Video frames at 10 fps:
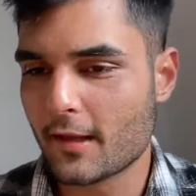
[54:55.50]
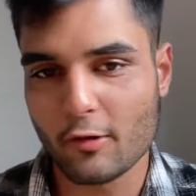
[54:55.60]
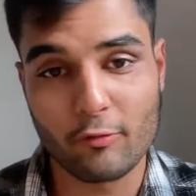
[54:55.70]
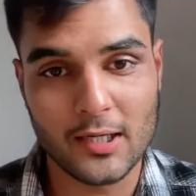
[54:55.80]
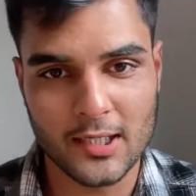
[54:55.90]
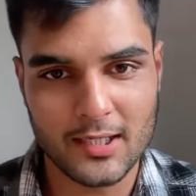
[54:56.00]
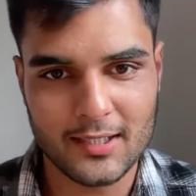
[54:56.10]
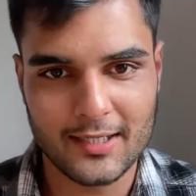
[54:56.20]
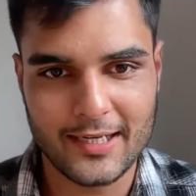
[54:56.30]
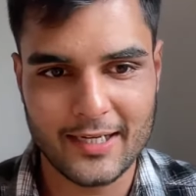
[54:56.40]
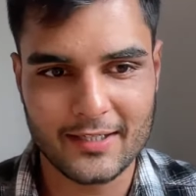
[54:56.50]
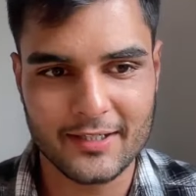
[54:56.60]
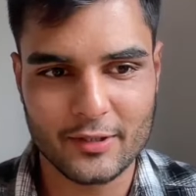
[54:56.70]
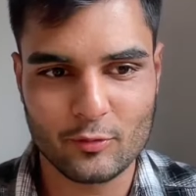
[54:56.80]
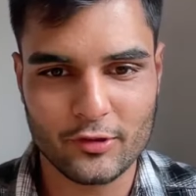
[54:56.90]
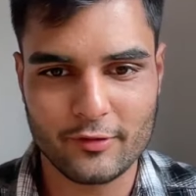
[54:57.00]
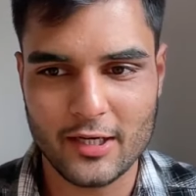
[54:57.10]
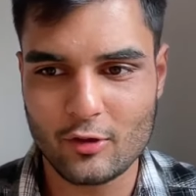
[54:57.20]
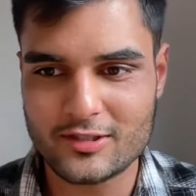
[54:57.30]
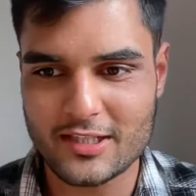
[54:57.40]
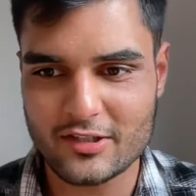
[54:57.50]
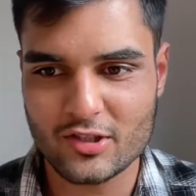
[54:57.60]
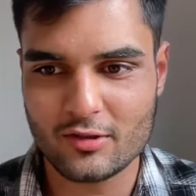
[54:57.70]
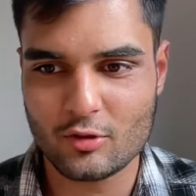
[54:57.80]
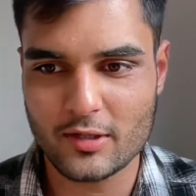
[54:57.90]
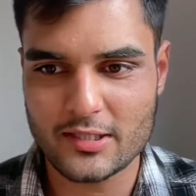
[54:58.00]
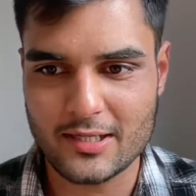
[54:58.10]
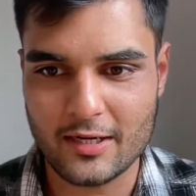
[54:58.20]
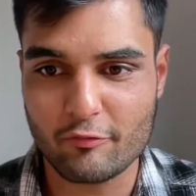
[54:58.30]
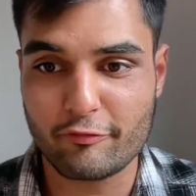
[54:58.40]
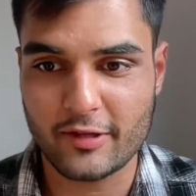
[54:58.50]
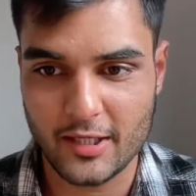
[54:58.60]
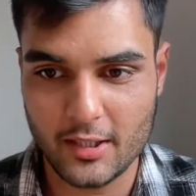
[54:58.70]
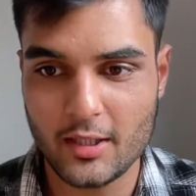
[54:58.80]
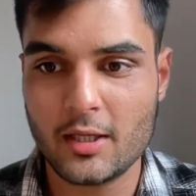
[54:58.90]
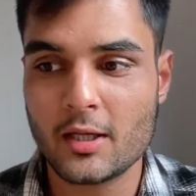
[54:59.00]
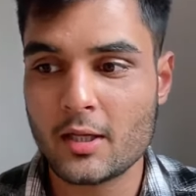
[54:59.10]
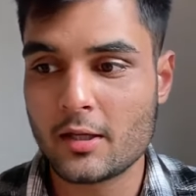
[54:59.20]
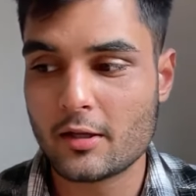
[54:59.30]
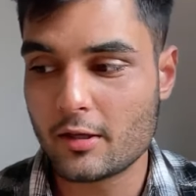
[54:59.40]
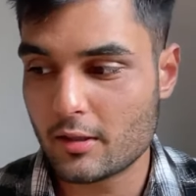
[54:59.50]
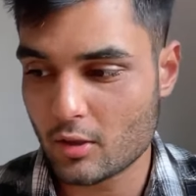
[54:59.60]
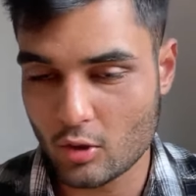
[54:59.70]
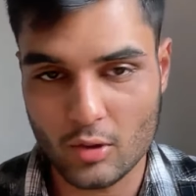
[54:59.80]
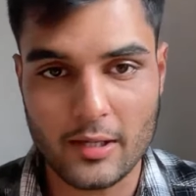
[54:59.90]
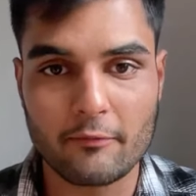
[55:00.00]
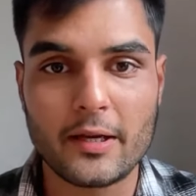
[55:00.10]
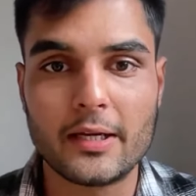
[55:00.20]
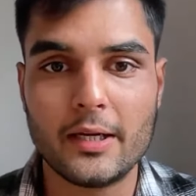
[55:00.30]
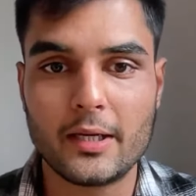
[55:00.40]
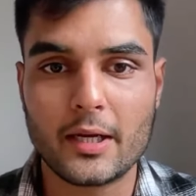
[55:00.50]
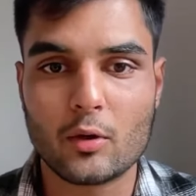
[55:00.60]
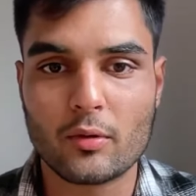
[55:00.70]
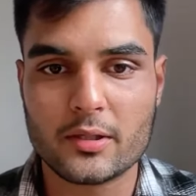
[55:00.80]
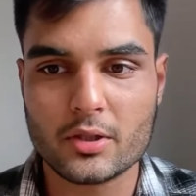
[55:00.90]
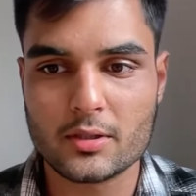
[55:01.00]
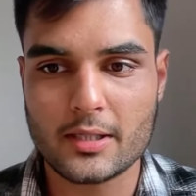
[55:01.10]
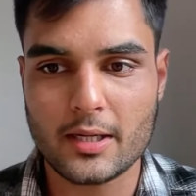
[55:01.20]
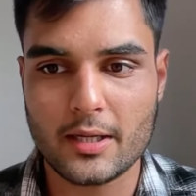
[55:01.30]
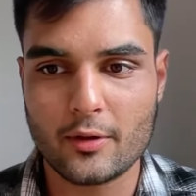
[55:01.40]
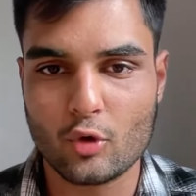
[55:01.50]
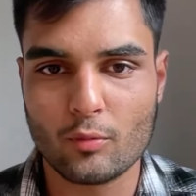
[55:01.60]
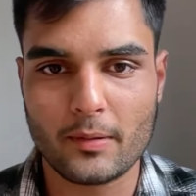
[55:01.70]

1 hour, and it was a very good session. You guys had a very good and very detailed questions, and I hope